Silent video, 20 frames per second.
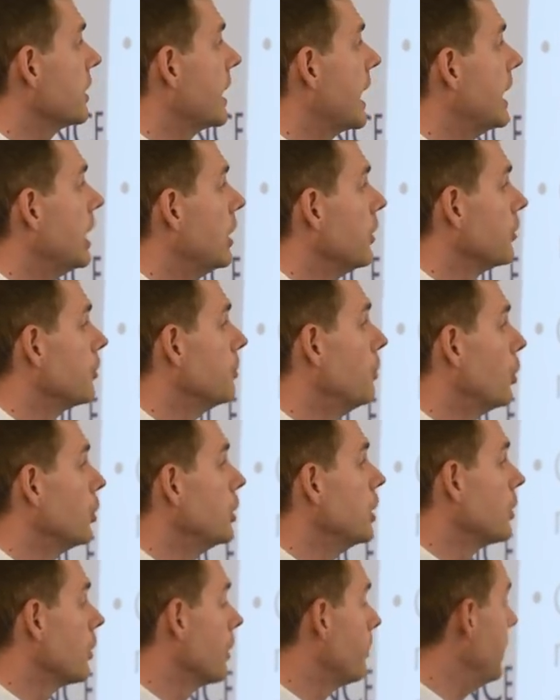today looks more
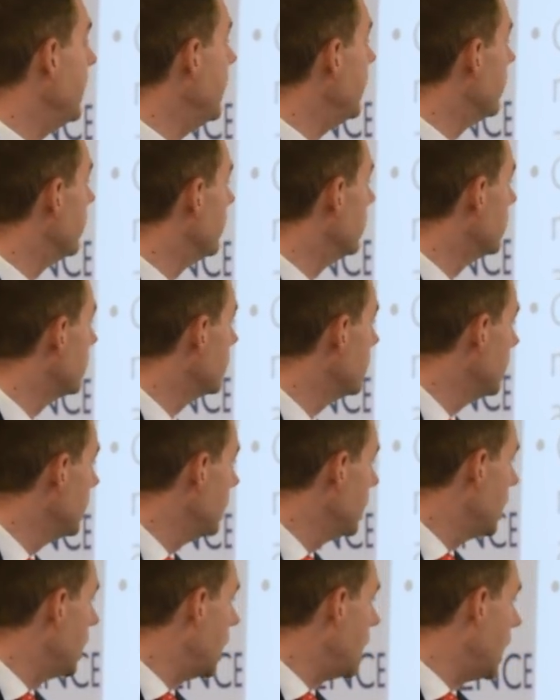European
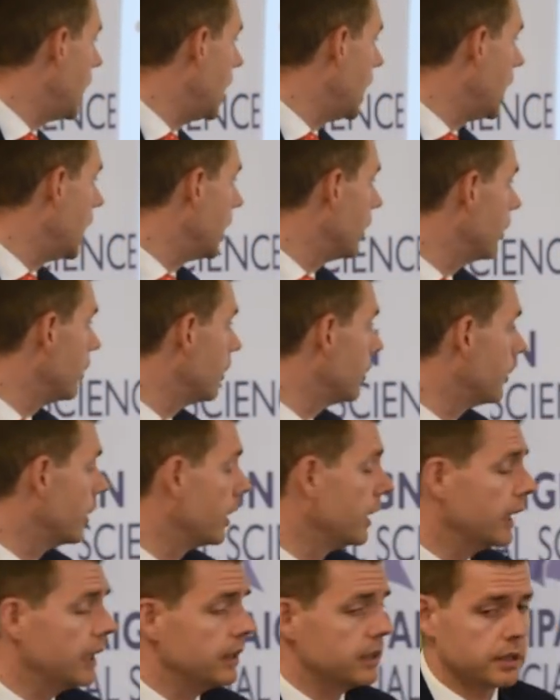
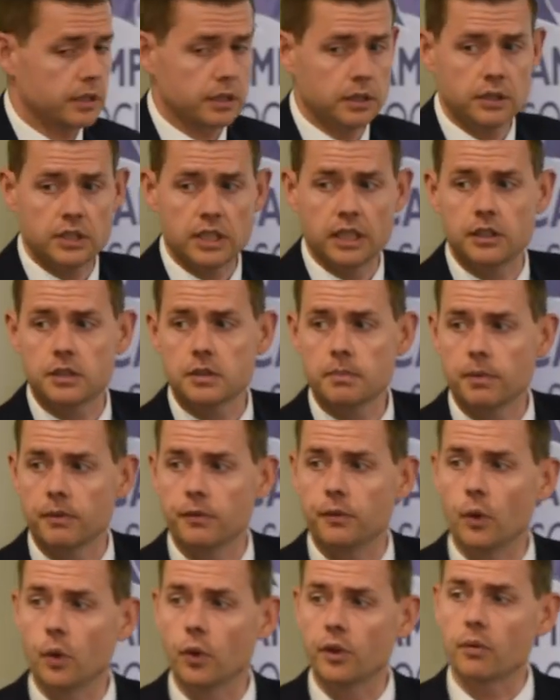than it did
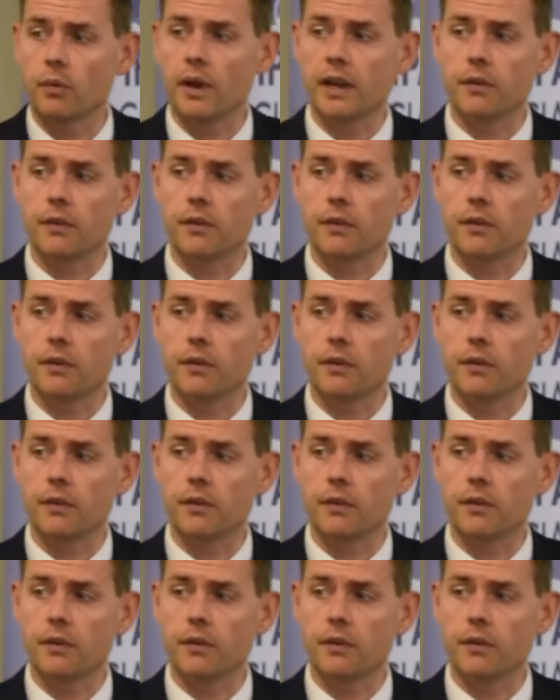before the